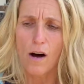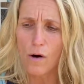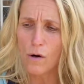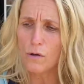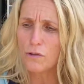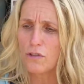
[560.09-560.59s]

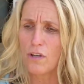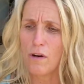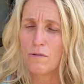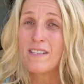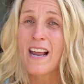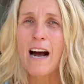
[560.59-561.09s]

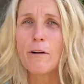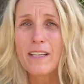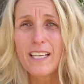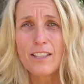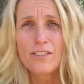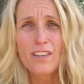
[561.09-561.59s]
also now
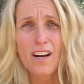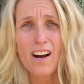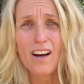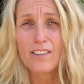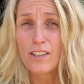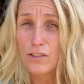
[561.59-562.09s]

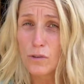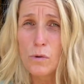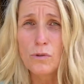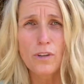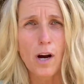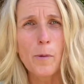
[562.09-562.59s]
the
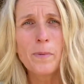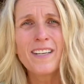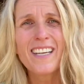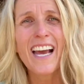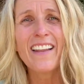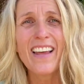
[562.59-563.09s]
schools are open
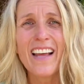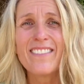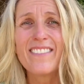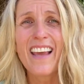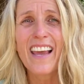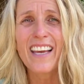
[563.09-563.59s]
again,
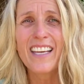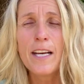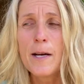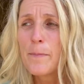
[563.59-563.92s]
and they